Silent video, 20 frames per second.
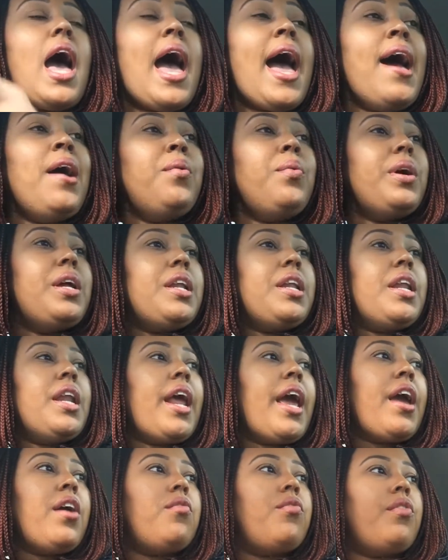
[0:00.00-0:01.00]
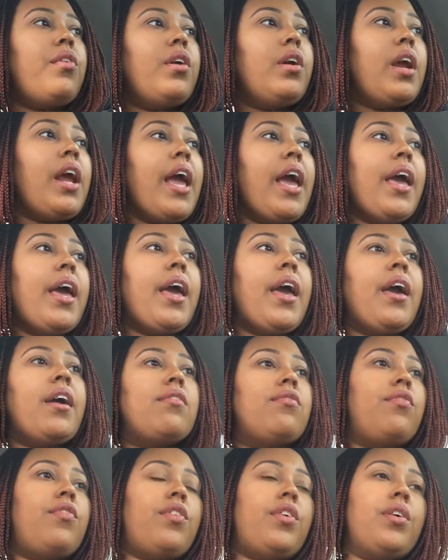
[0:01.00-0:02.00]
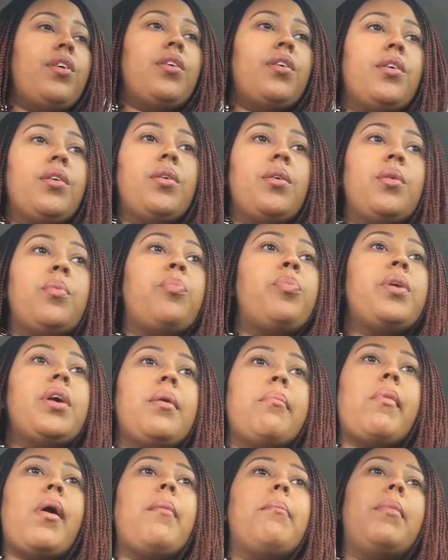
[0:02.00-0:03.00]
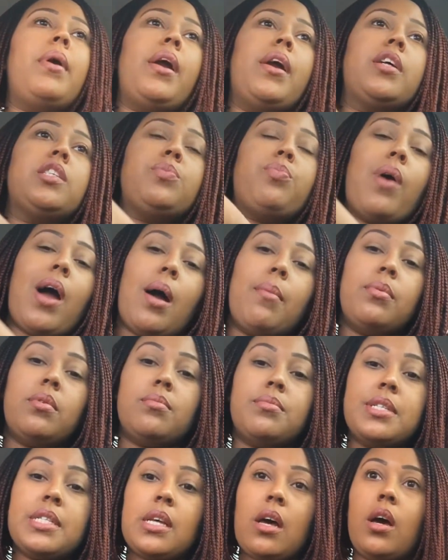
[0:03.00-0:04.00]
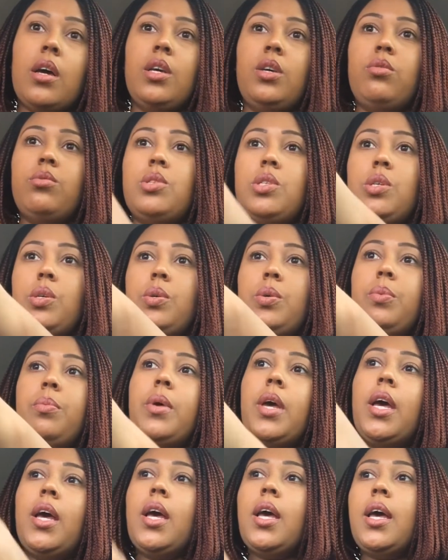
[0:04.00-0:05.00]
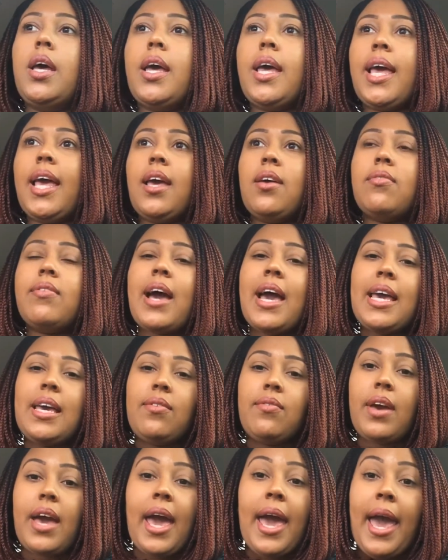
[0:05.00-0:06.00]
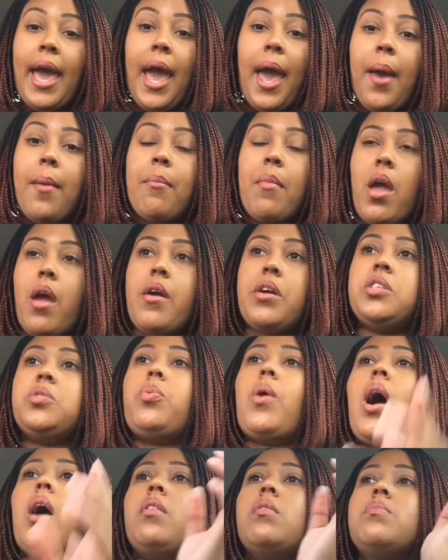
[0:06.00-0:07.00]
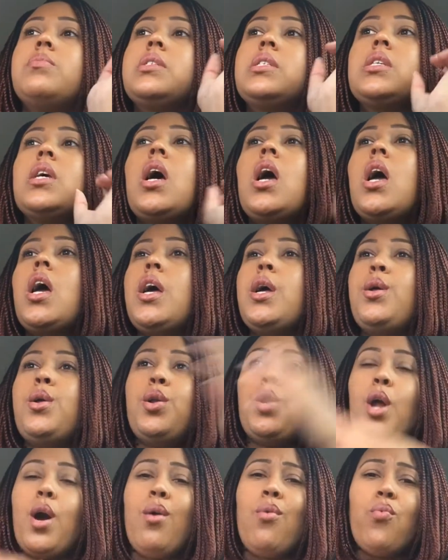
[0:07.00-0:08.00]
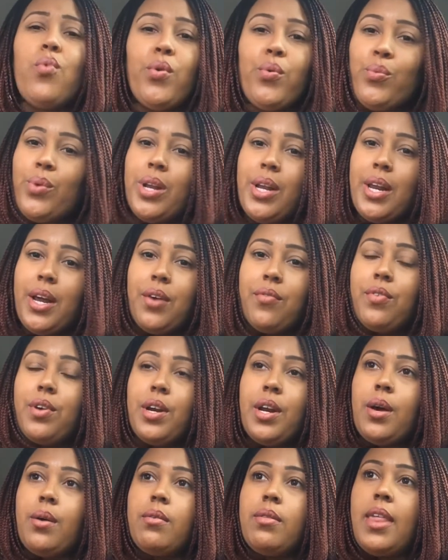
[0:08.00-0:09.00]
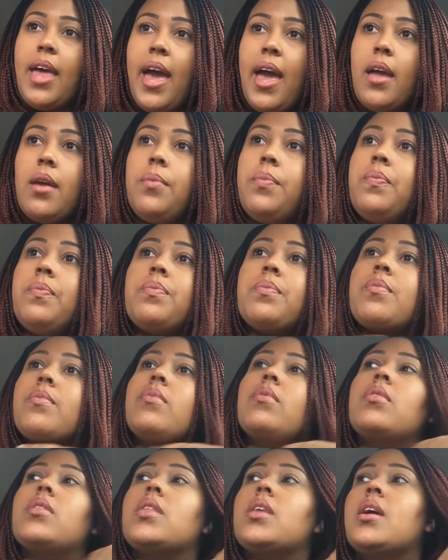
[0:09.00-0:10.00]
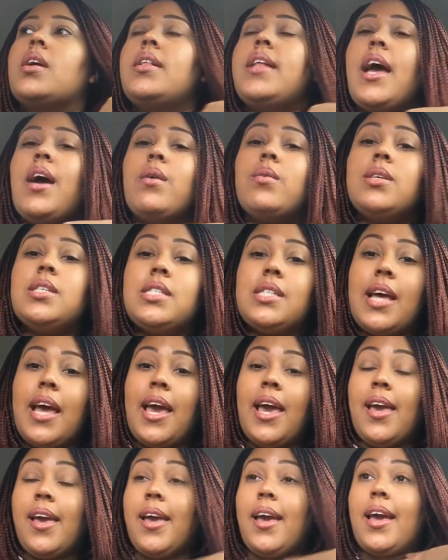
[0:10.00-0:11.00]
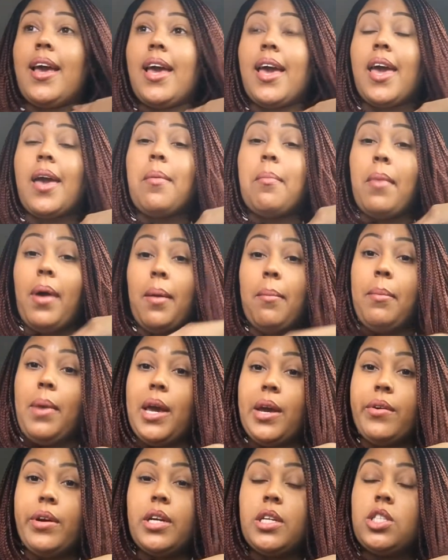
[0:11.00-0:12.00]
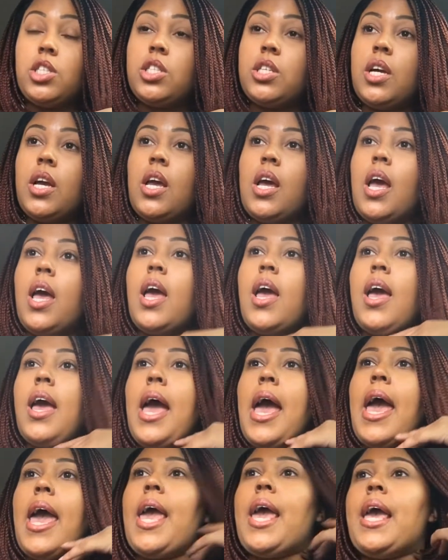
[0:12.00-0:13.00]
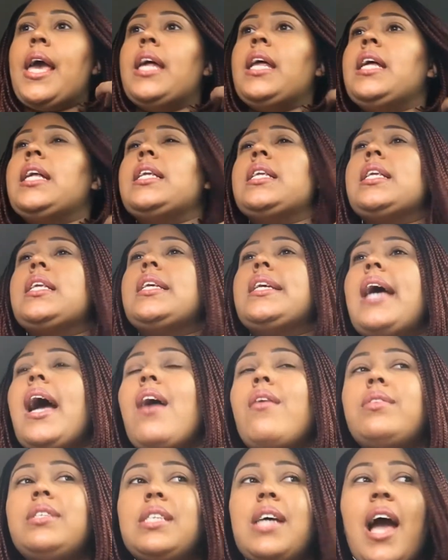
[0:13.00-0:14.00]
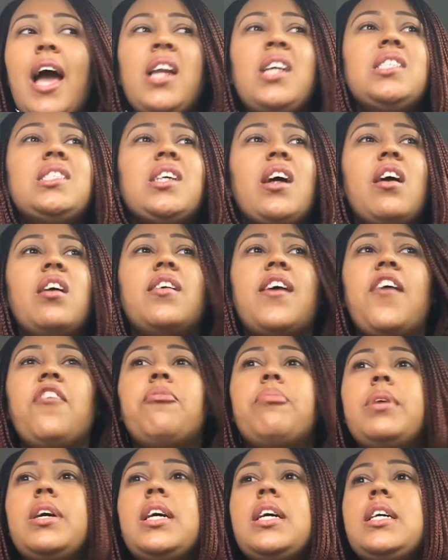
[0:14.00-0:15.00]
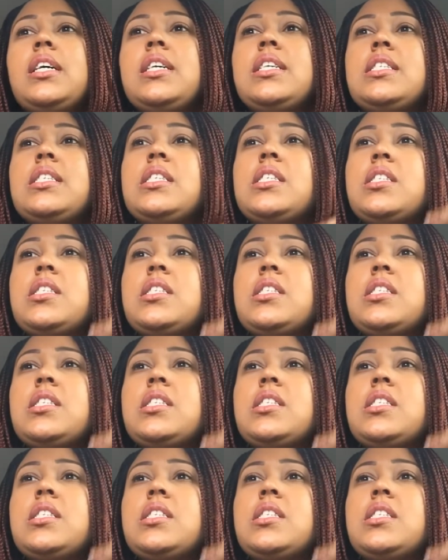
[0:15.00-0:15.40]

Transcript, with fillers: I would never ever put my marriage problems on YouTube. If I even had marriage problems, no one would never know that was they in my marriage. And I was kind of turned off because